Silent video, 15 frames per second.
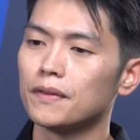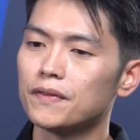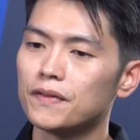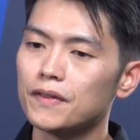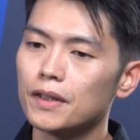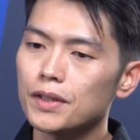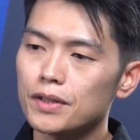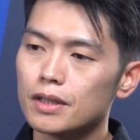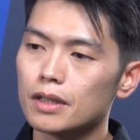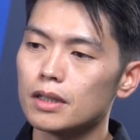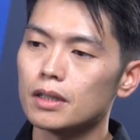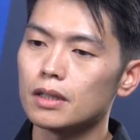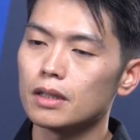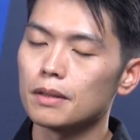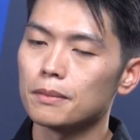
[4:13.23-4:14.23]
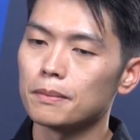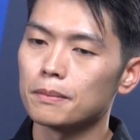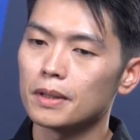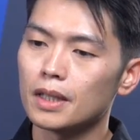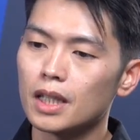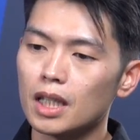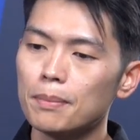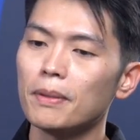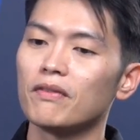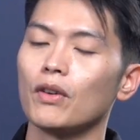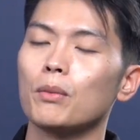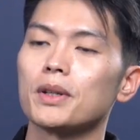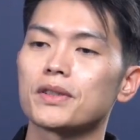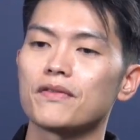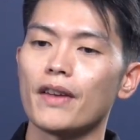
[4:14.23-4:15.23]
first key
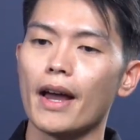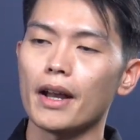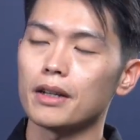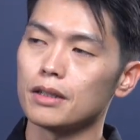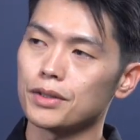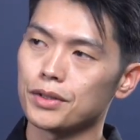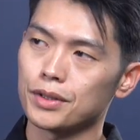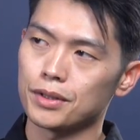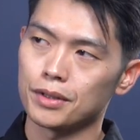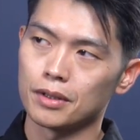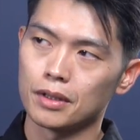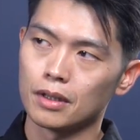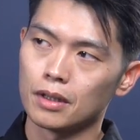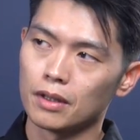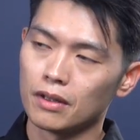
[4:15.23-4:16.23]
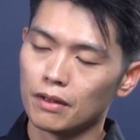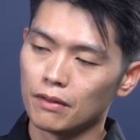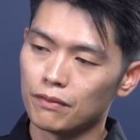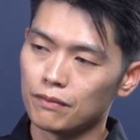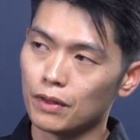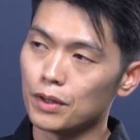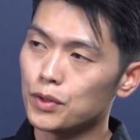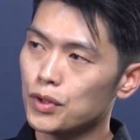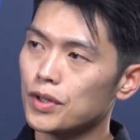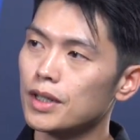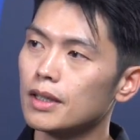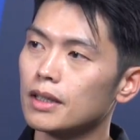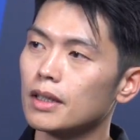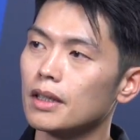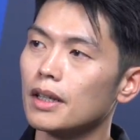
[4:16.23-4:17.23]
performance factors for the
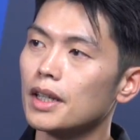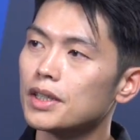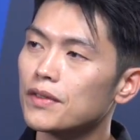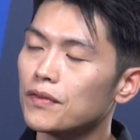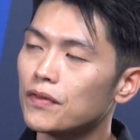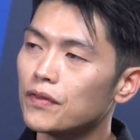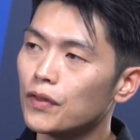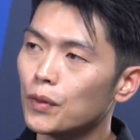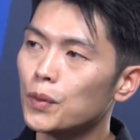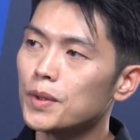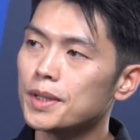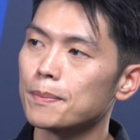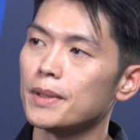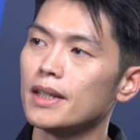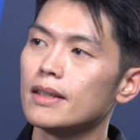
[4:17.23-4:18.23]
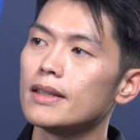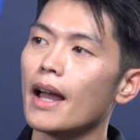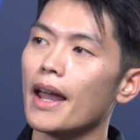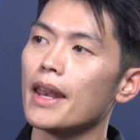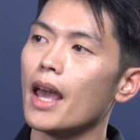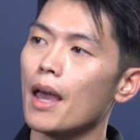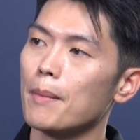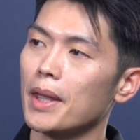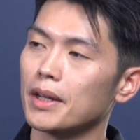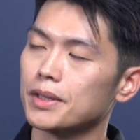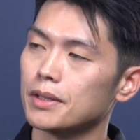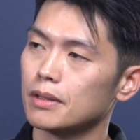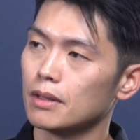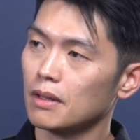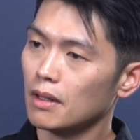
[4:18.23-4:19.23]
Trinity is full speed dynamics.